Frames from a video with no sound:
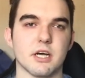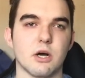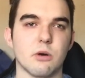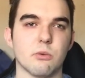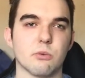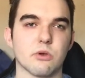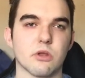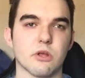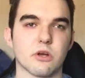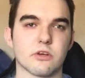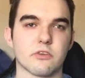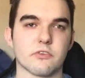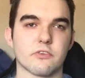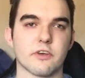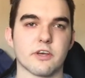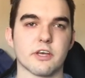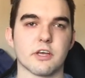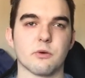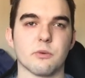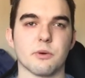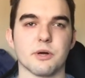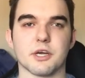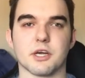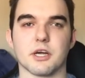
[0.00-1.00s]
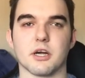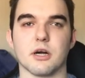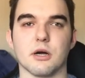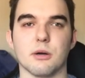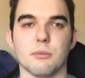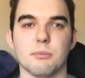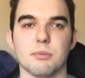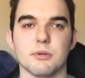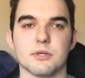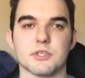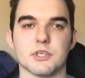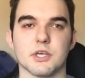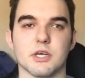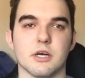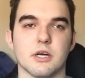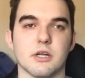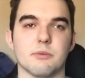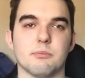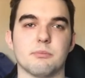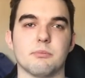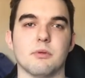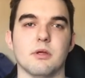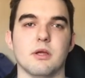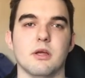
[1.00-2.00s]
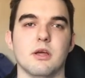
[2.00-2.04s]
oh, we'd like a takeaway cup, so I'd